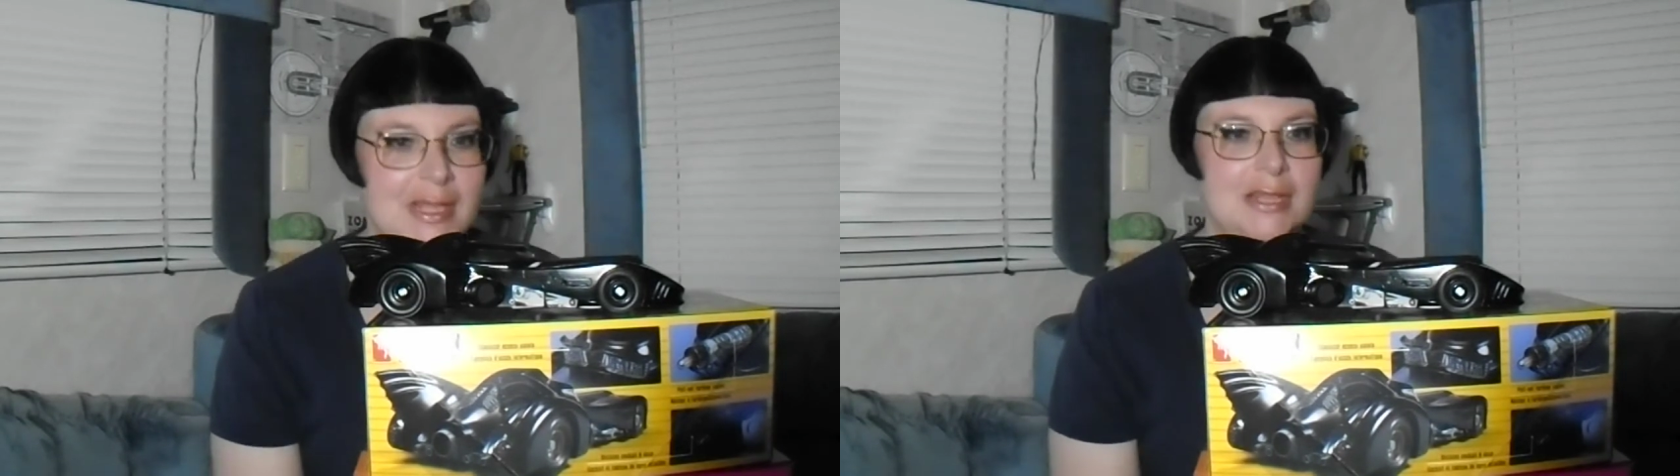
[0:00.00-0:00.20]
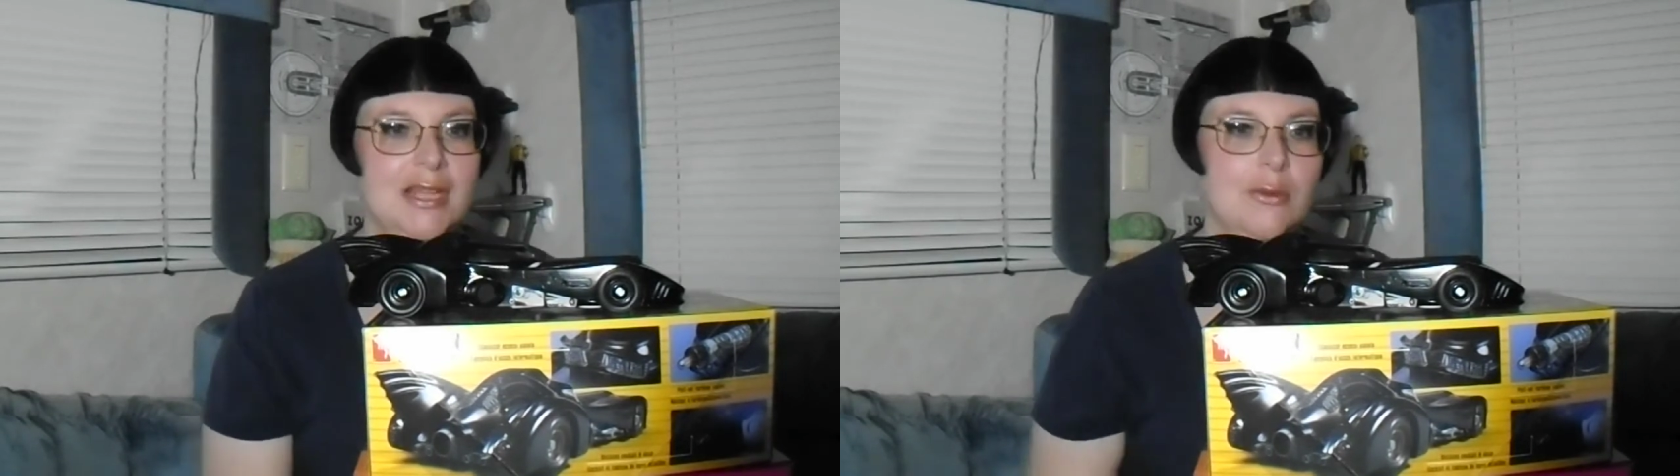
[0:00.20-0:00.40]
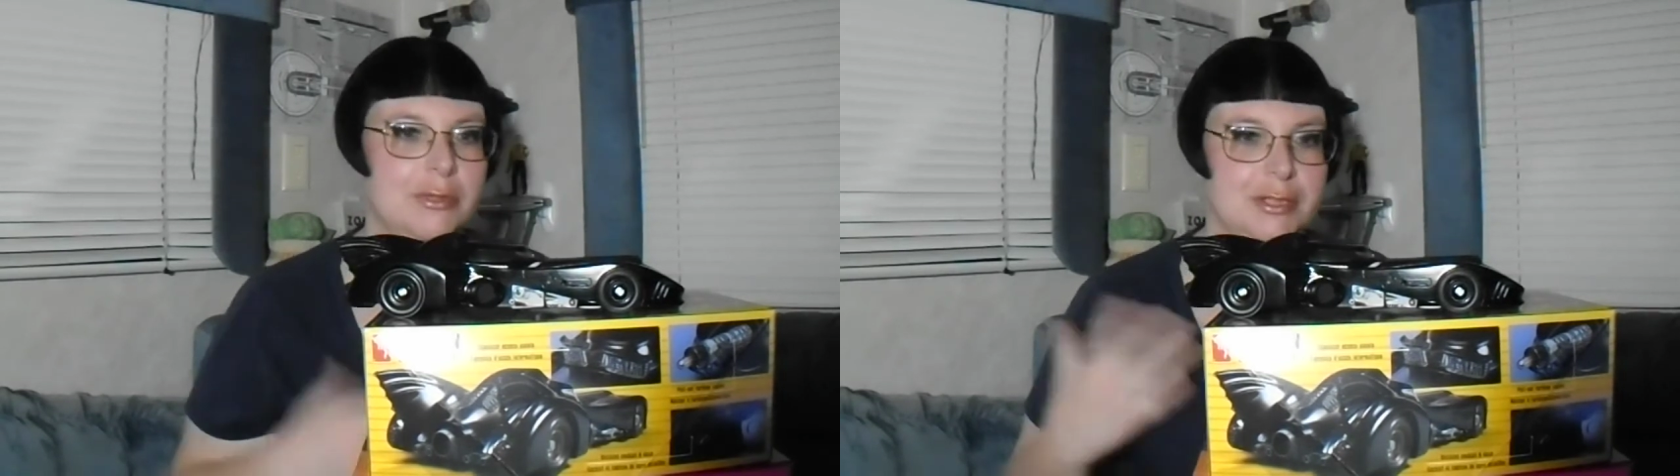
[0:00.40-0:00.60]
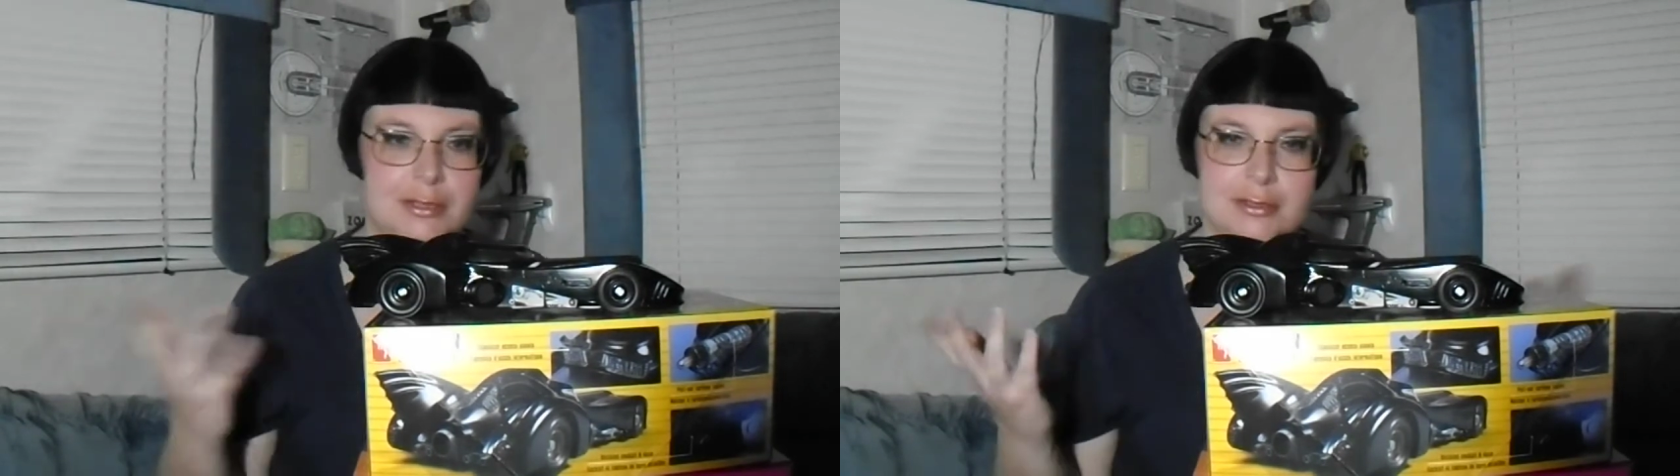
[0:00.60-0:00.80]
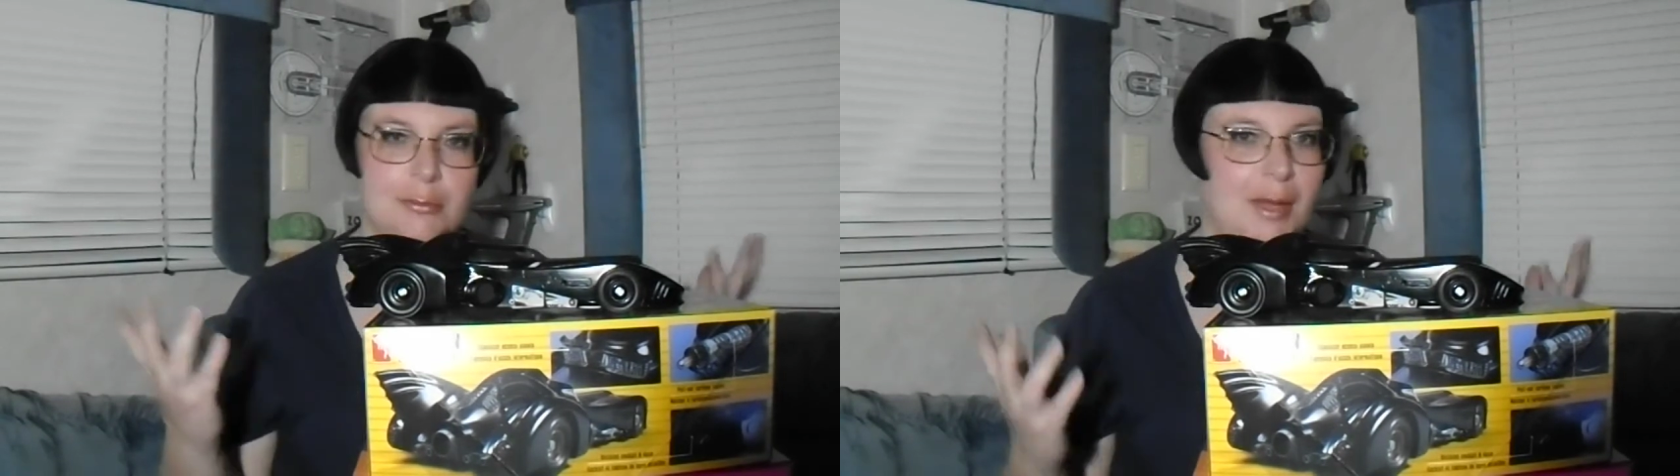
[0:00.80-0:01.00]
that
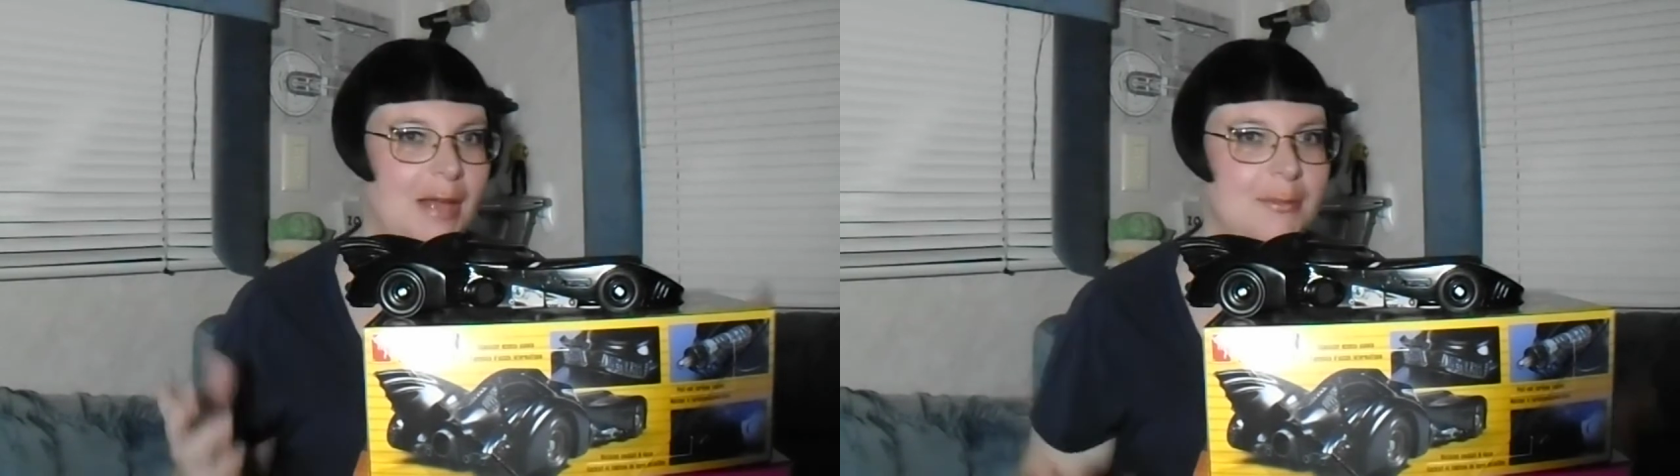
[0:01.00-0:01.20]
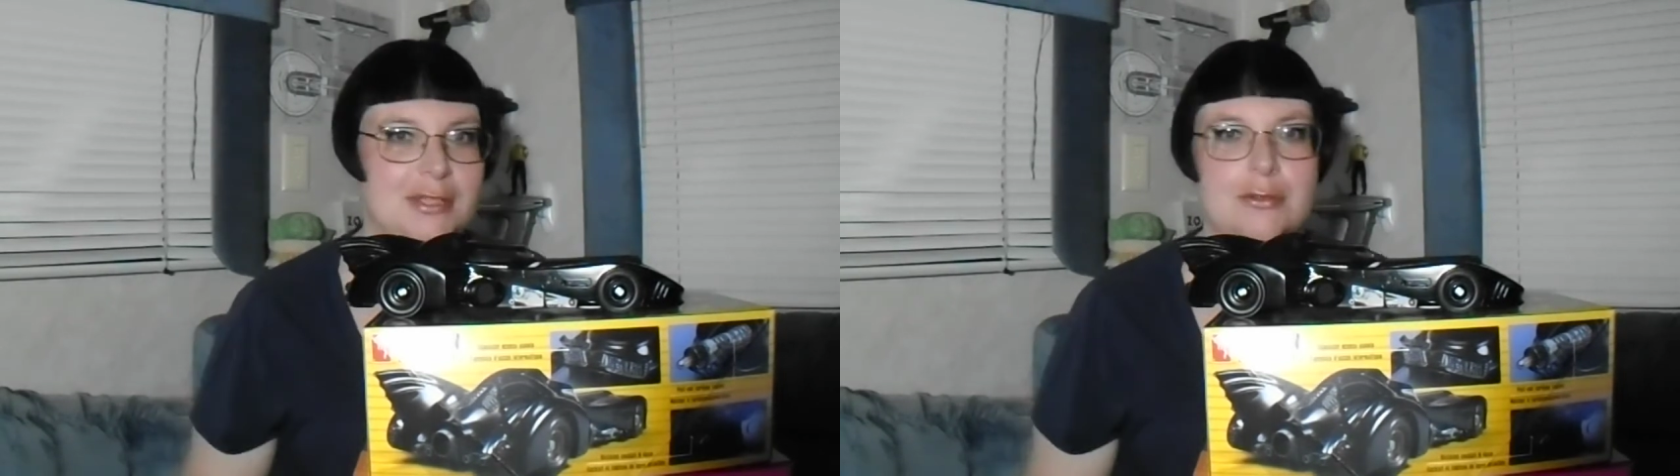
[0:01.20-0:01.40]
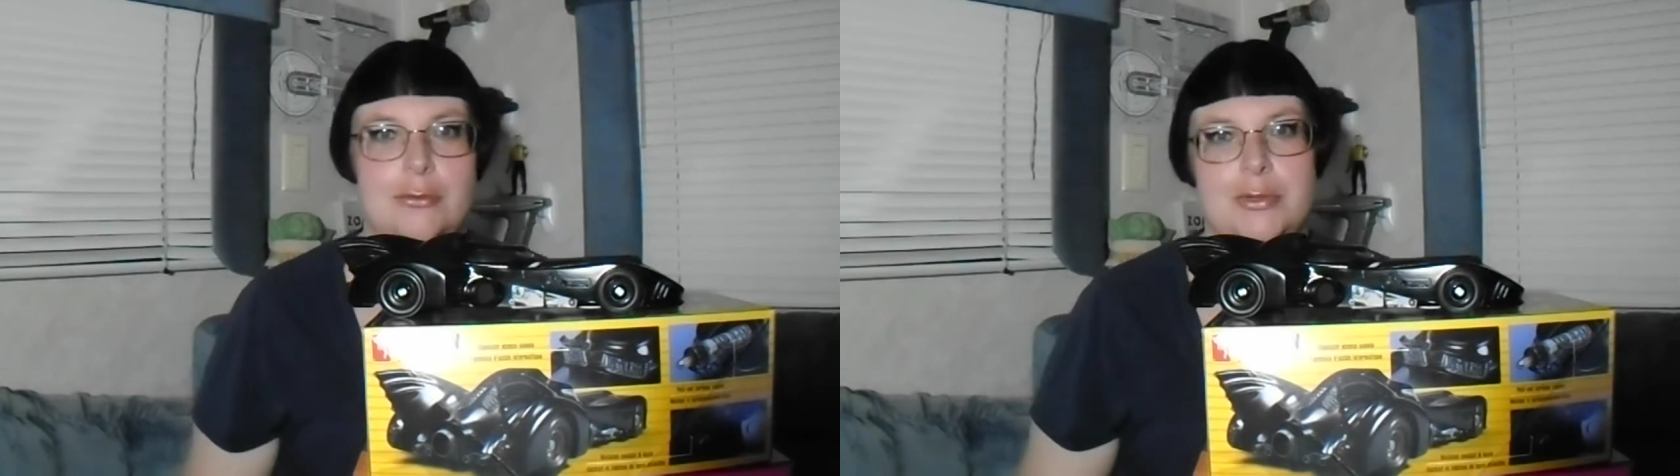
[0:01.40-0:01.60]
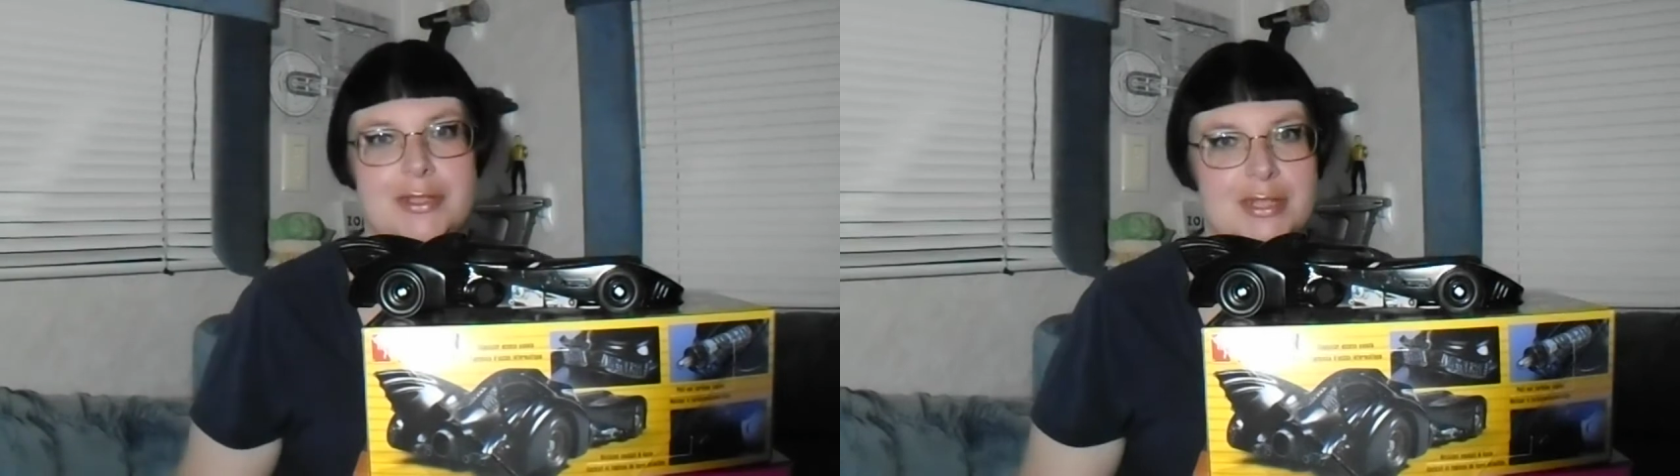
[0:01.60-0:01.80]
was the Bat Missile was